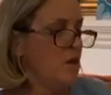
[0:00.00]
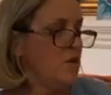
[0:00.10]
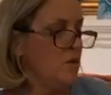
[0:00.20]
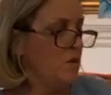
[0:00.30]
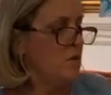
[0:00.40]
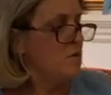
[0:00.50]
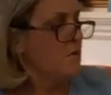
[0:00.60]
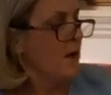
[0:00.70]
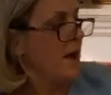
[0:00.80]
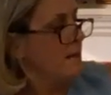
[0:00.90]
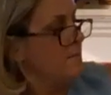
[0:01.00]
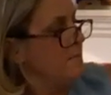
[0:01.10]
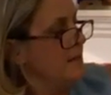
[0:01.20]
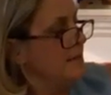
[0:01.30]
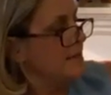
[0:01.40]
"You had a
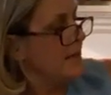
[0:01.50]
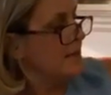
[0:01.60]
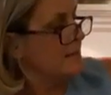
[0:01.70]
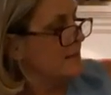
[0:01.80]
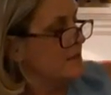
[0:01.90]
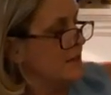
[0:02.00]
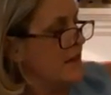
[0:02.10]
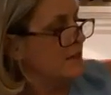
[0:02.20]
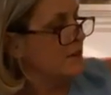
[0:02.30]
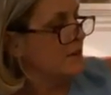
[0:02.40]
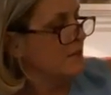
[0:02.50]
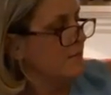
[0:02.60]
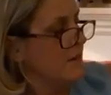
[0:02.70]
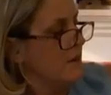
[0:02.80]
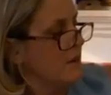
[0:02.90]
big day," said janitor.
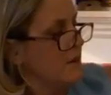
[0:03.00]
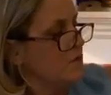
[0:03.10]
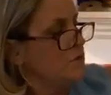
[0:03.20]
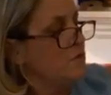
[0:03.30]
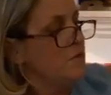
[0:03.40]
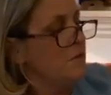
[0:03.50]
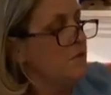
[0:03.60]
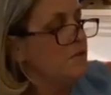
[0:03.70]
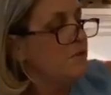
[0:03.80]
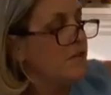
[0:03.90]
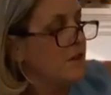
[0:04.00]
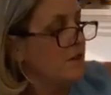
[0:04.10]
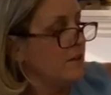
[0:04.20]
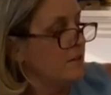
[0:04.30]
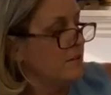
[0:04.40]
"Do you
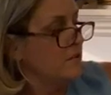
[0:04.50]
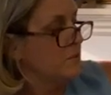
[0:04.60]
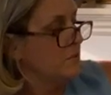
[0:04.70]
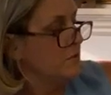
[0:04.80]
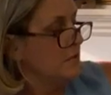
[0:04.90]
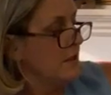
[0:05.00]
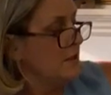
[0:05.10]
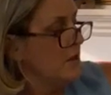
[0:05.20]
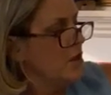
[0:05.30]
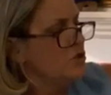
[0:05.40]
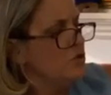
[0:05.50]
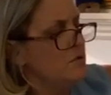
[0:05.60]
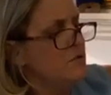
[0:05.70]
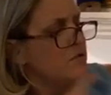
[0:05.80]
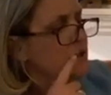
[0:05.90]
think," the school said, "do
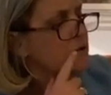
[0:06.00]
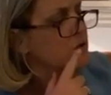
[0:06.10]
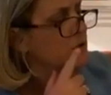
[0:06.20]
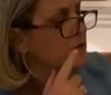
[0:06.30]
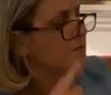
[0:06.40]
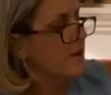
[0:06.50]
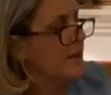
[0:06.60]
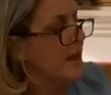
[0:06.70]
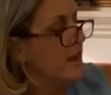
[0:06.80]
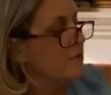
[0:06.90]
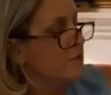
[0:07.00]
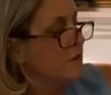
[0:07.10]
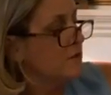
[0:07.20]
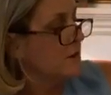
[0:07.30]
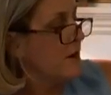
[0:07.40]
you think you could invite
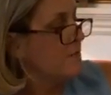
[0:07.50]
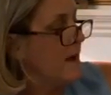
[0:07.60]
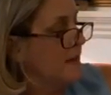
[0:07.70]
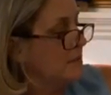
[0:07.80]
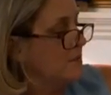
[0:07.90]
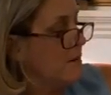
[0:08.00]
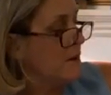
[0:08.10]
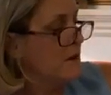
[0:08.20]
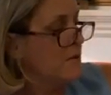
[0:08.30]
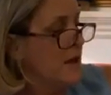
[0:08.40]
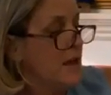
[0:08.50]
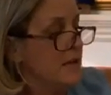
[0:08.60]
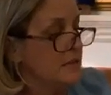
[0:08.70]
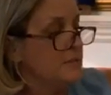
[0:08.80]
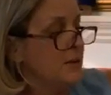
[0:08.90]
everyone to come back tomorrow,
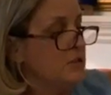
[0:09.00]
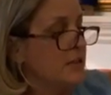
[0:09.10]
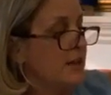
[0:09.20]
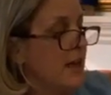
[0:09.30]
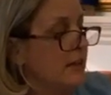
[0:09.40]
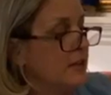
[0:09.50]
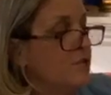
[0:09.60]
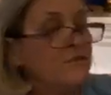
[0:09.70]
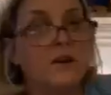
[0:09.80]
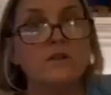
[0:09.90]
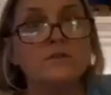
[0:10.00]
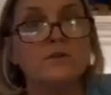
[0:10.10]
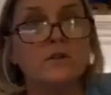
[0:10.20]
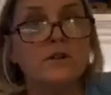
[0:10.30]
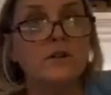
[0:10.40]
especially that little freckled
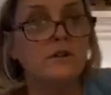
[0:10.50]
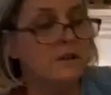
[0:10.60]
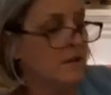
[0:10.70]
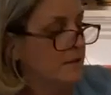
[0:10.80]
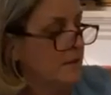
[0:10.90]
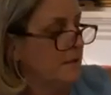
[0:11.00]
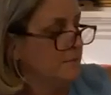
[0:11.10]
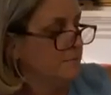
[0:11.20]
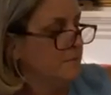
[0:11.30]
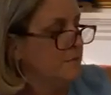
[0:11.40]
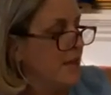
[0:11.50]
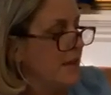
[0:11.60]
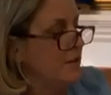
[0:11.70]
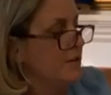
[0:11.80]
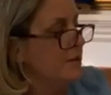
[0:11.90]
girl?"
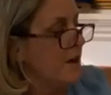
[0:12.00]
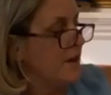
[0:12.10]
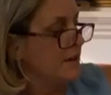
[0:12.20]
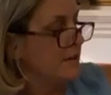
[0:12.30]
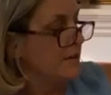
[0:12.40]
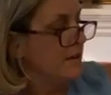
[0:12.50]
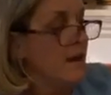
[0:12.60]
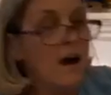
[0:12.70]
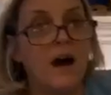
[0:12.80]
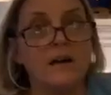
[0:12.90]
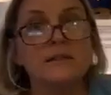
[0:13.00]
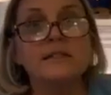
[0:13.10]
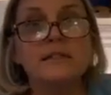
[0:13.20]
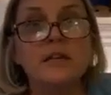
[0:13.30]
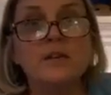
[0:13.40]
Janitor nodded. "I'll
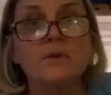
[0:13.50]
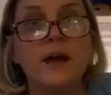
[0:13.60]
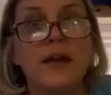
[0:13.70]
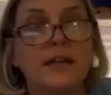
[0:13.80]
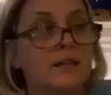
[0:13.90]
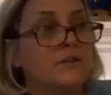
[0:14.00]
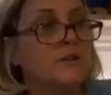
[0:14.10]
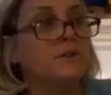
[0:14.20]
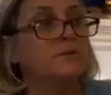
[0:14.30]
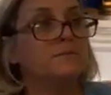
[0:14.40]
see what I can do."